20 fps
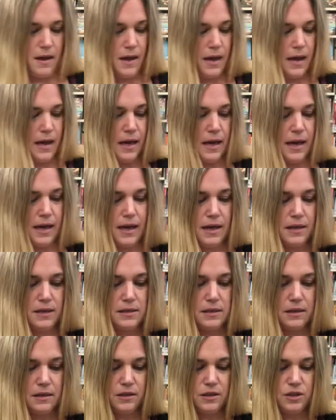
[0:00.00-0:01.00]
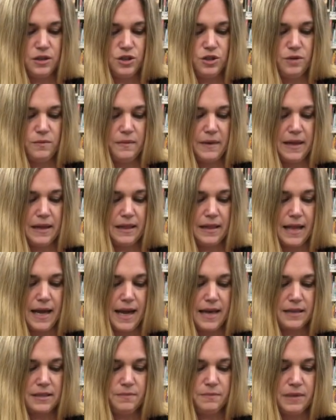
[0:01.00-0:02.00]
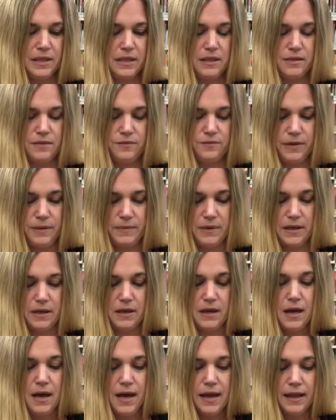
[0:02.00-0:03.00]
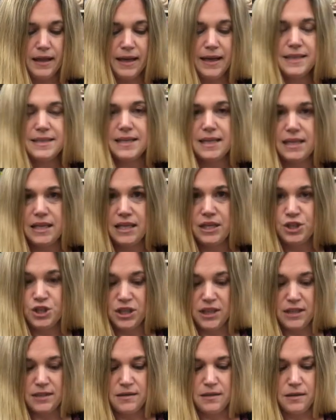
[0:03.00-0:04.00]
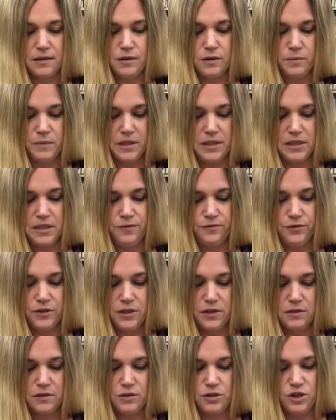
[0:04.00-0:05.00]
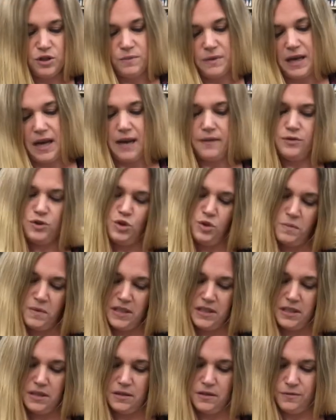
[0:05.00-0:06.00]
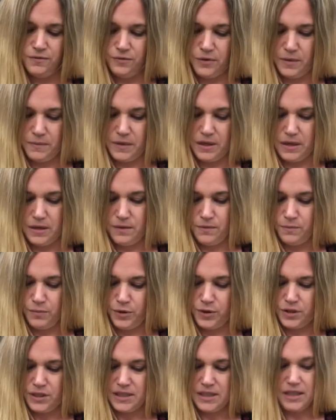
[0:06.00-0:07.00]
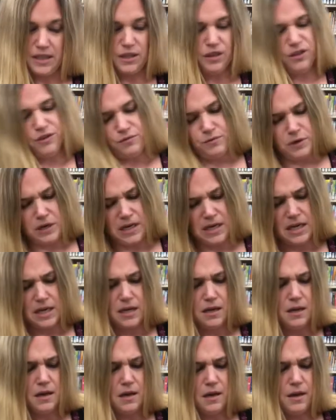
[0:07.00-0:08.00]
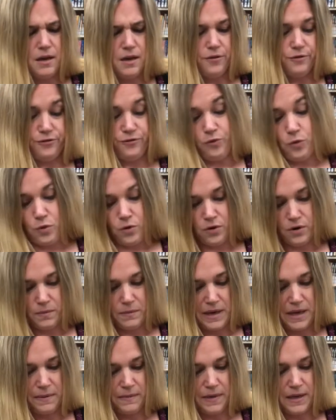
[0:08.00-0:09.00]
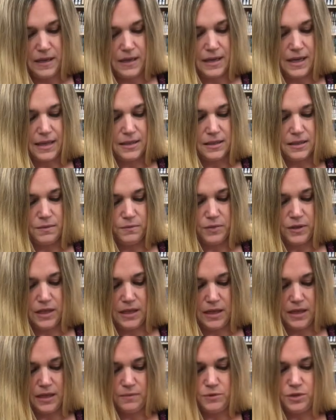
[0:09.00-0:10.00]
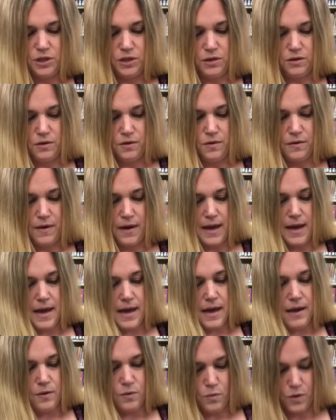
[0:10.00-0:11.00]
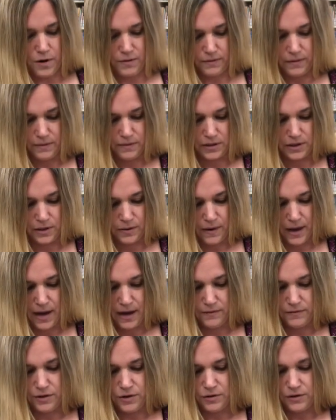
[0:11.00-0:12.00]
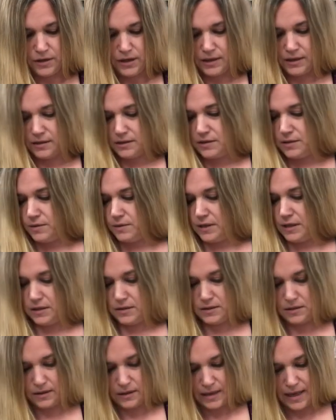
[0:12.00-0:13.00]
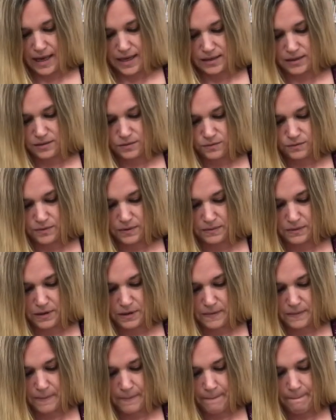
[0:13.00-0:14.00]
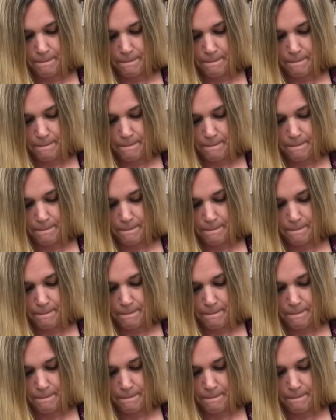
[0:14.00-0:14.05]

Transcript: And I'm going to do my last piece of ribbon. Like I said, each kit's a little bit different, so you may have 2 pieces of ribbon per stick, 3, 4 maybe. That's completely up to you and what ribbons you have in your kit. So here's the last ribbon.